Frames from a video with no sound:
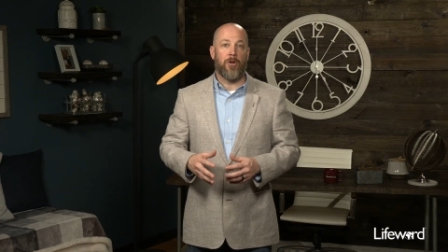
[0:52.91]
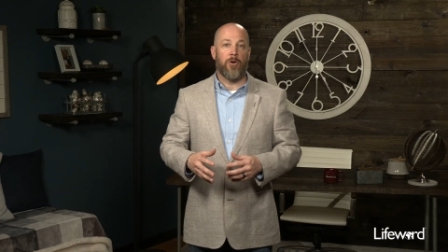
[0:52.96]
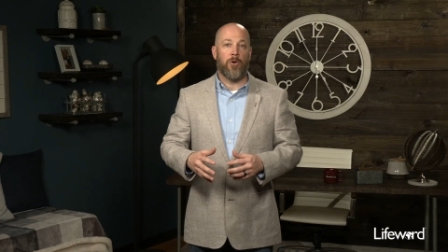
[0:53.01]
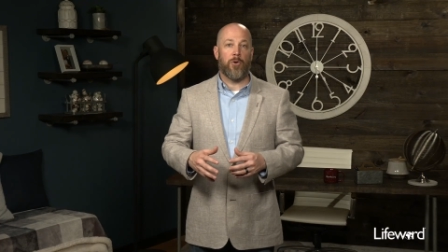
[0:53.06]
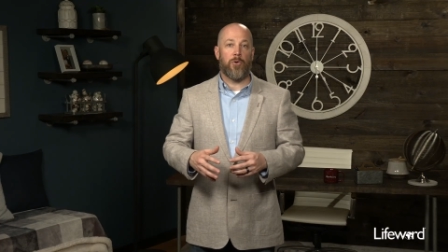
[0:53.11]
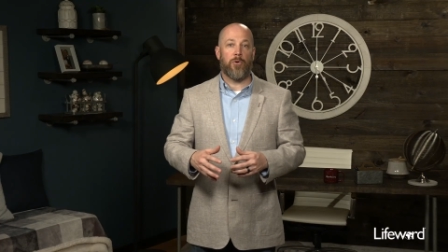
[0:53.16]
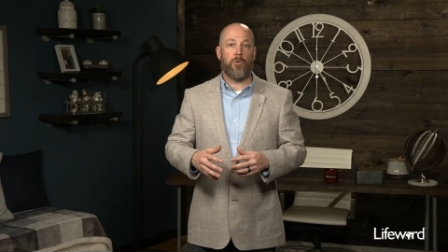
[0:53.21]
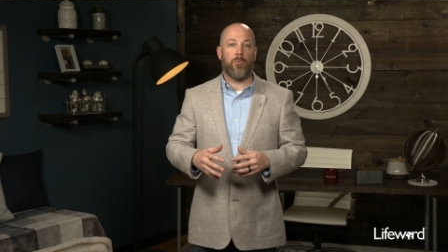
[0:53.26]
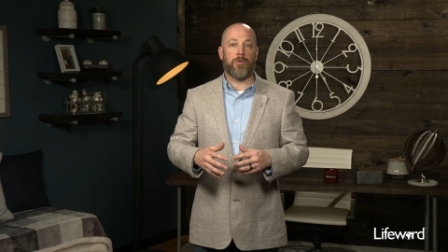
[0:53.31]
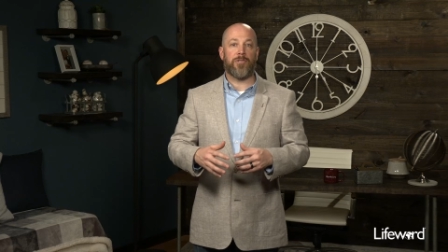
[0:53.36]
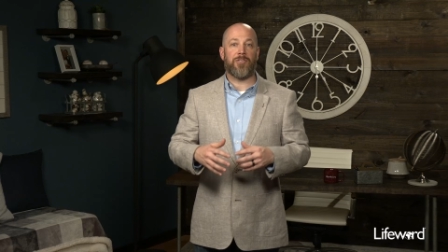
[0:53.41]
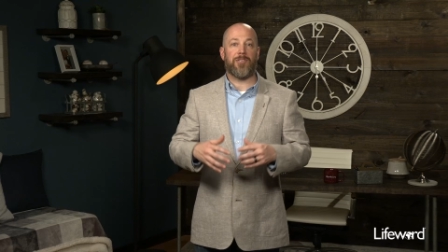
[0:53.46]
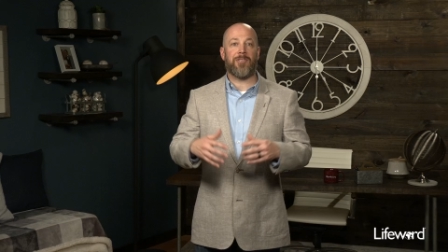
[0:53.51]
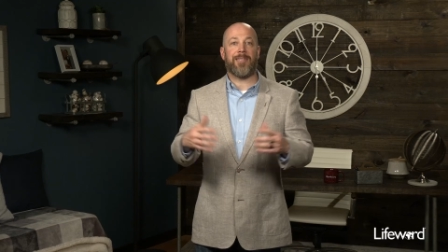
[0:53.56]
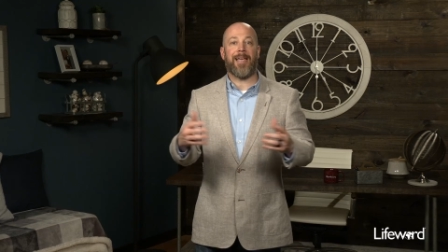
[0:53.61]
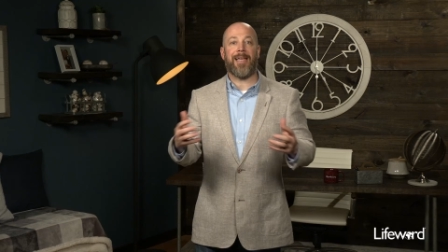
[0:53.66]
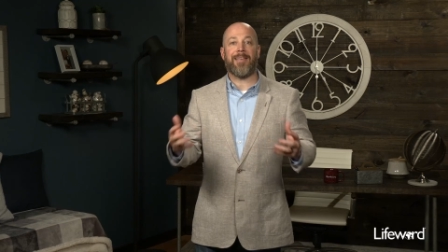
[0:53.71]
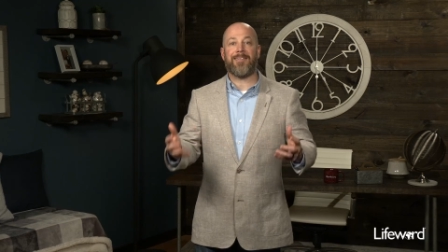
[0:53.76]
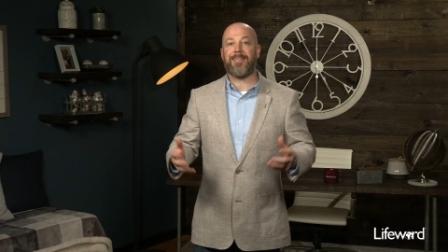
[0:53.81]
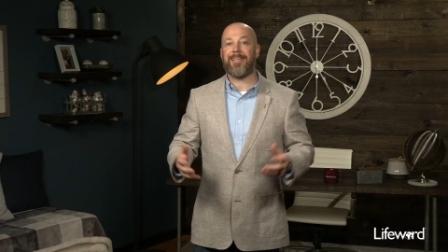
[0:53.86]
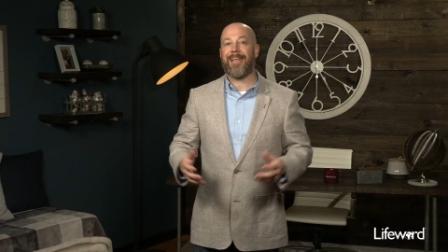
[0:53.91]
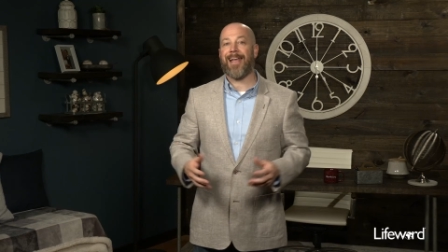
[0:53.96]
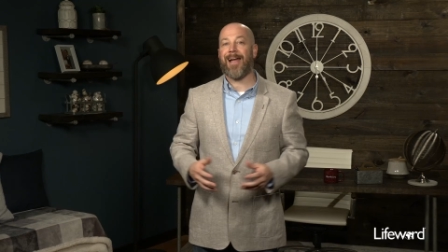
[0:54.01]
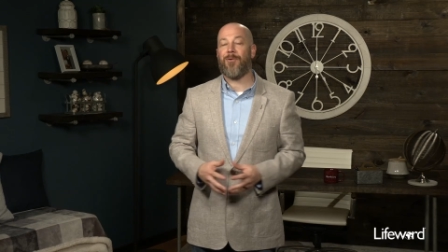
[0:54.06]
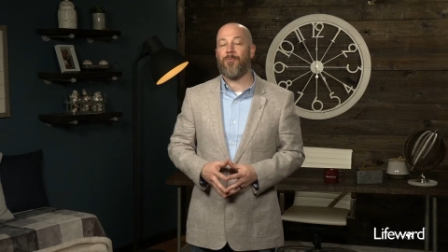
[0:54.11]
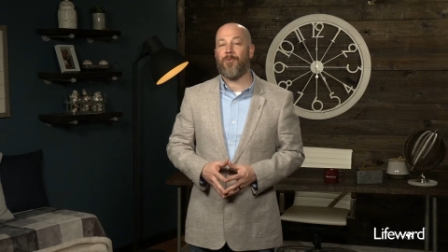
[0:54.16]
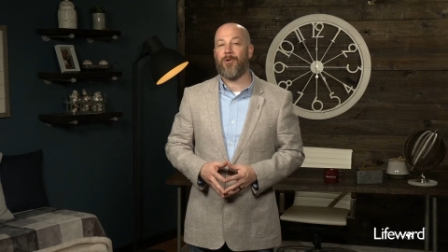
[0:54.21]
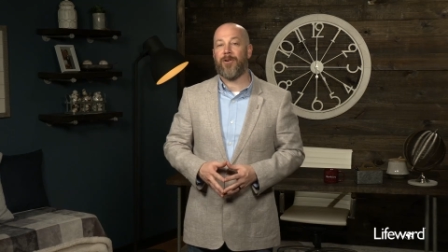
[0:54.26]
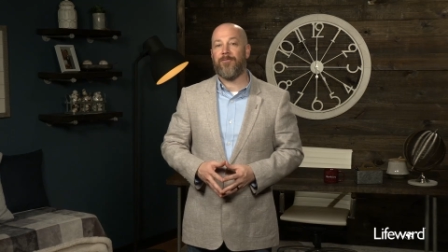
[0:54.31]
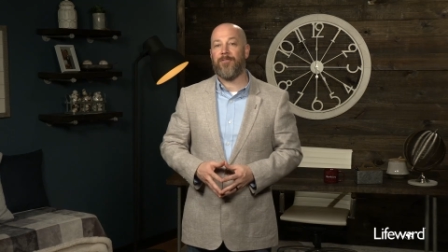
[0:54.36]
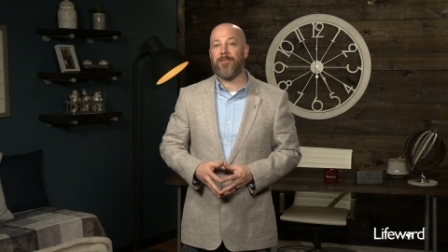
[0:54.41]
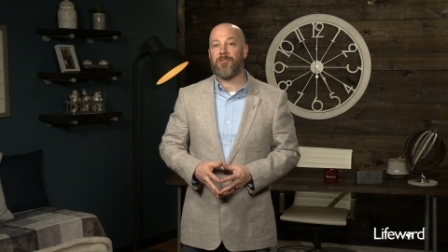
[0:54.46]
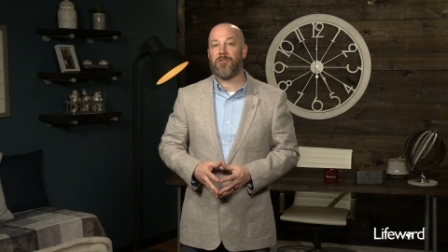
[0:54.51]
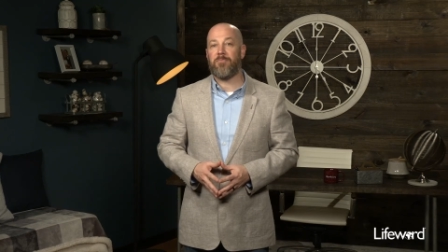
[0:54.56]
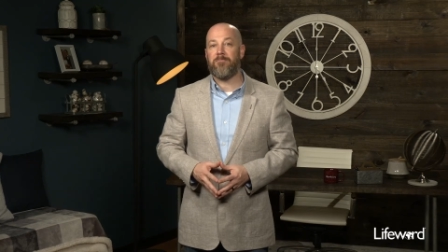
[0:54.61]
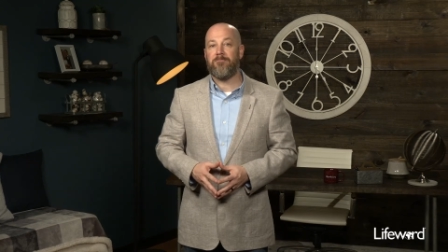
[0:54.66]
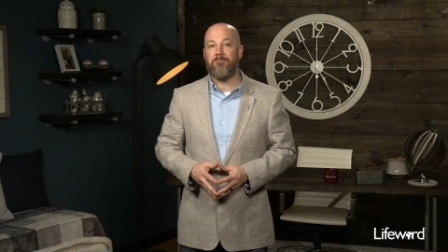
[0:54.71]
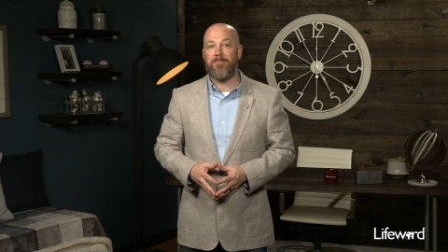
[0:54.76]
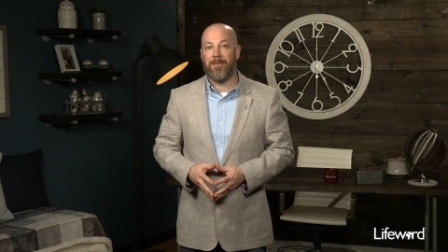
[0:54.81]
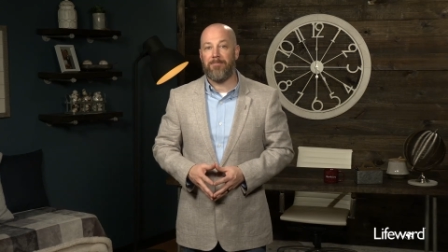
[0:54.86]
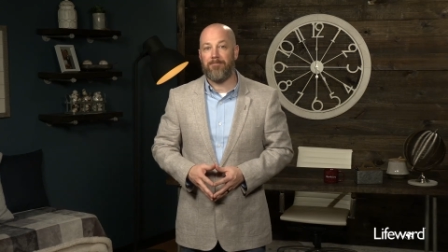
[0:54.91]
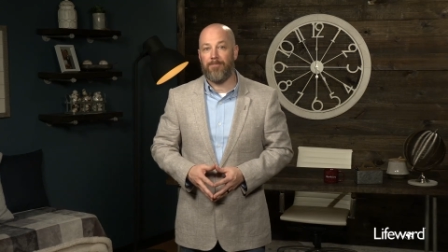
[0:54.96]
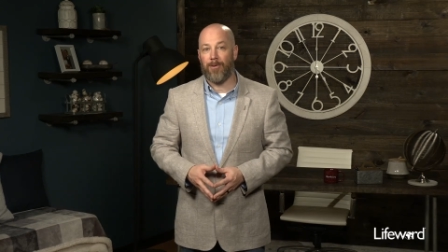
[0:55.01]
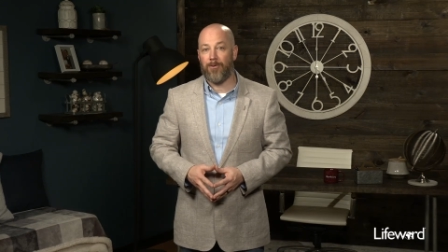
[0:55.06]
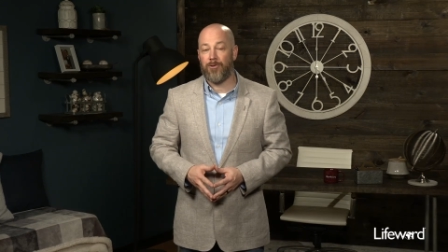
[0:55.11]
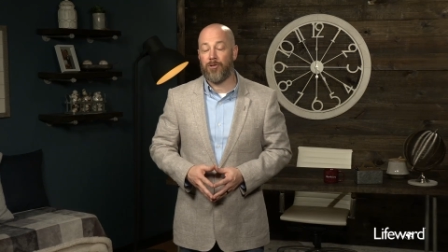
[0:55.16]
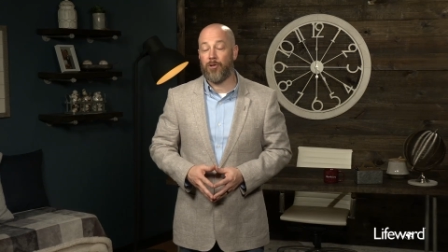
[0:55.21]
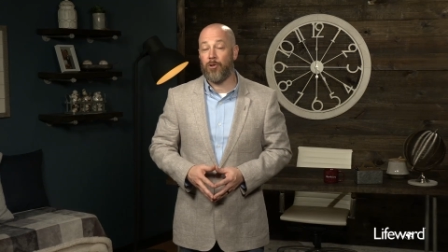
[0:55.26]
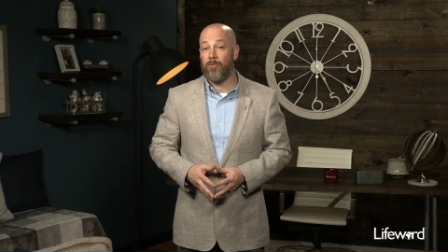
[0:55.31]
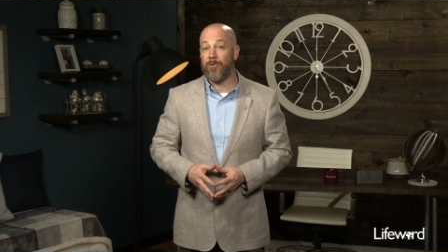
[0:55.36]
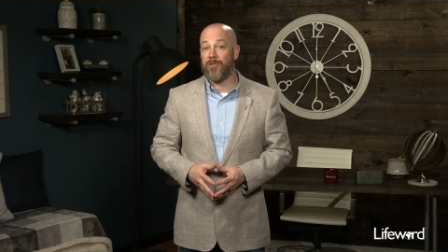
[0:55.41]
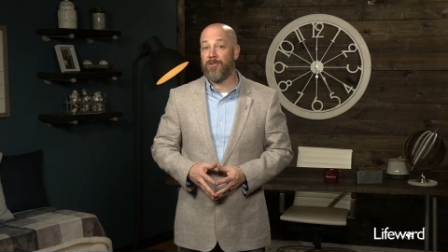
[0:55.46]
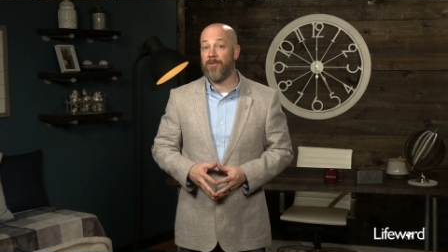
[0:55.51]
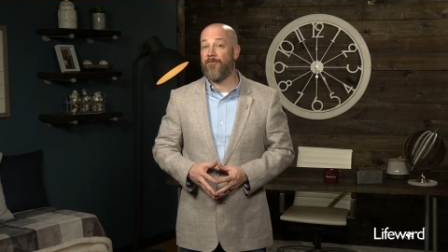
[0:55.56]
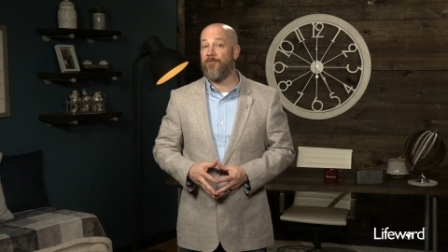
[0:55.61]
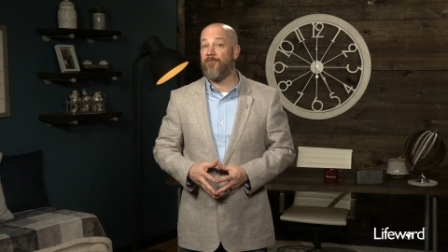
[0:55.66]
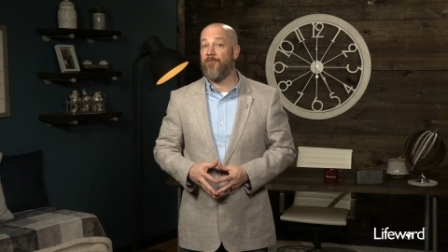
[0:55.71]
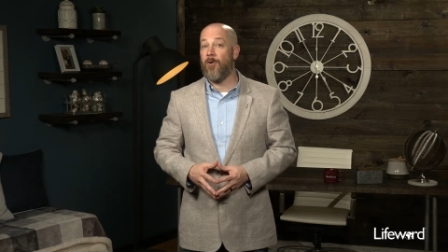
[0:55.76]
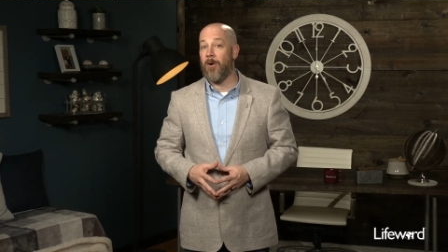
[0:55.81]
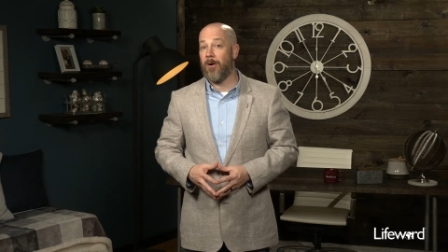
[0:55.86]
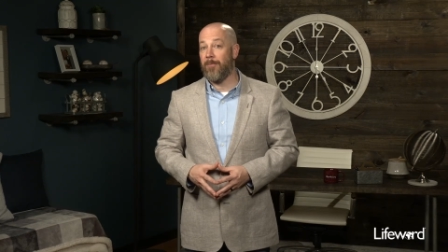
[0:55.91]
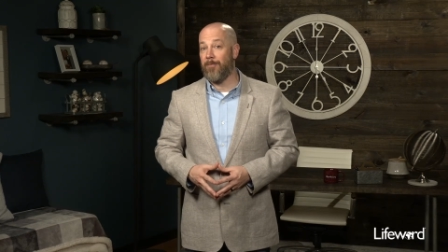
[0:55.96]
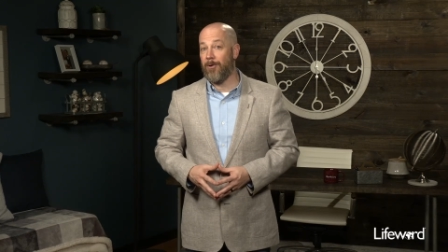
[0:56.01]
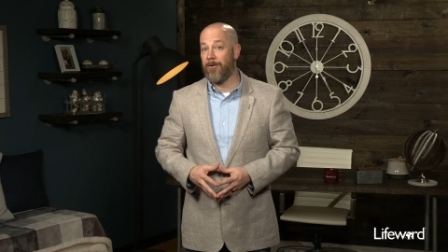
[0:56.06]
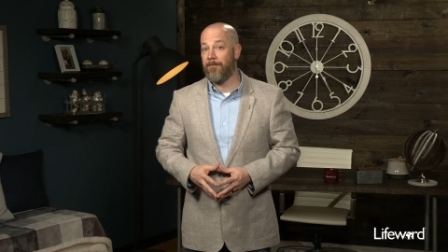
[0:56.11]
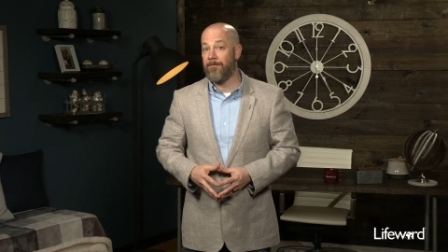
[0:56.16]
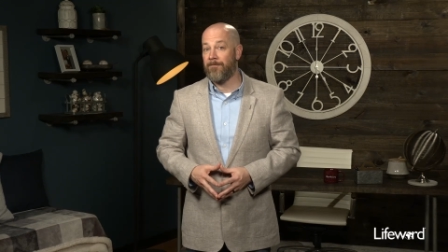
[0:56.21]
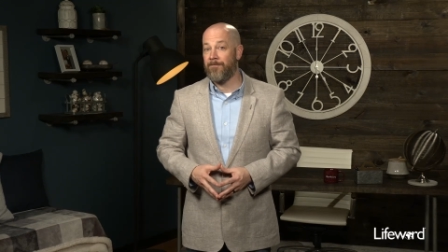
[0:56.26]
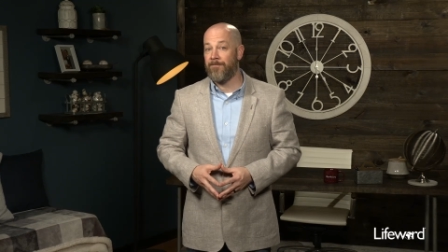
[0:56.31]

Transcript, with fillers: who was testing out one of his members who was a farmer.